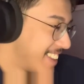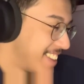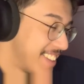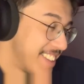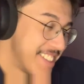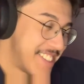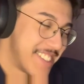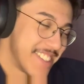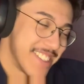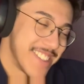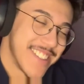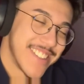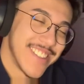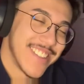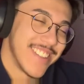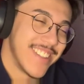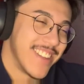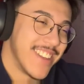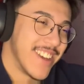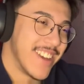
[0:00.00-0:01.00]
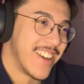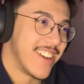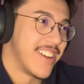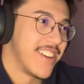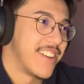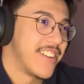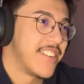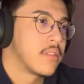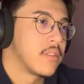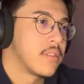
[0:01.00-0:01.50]
This is, yeah.
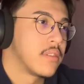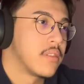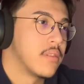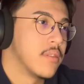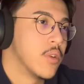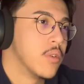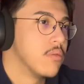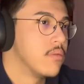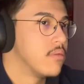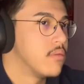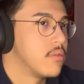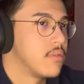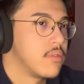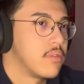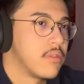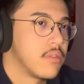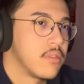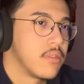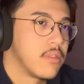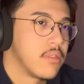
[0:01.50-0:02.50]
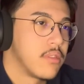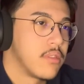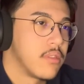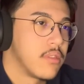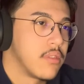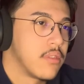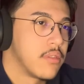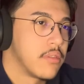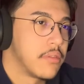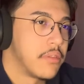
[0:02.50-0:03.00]
Well,
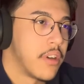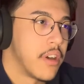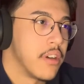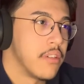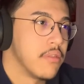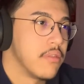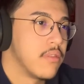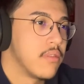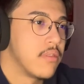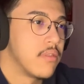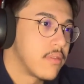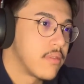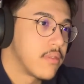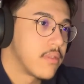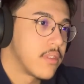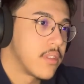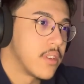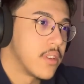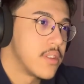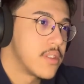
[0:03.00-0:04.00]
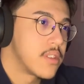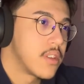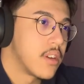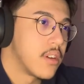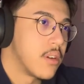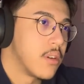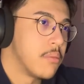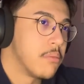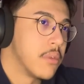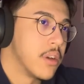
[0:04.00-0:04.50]
fine. five. Let's get,
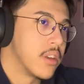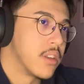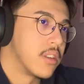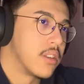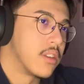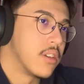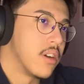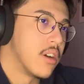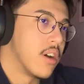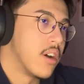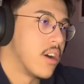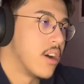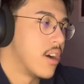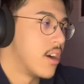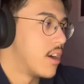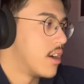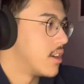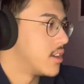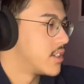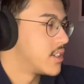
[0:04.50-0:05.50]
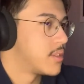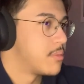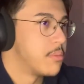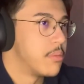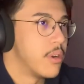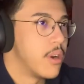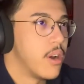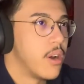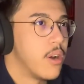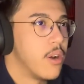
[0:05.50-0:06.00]
oh my gosh,
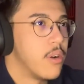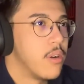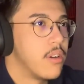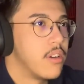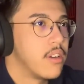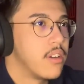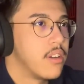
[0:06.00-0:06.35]
bro.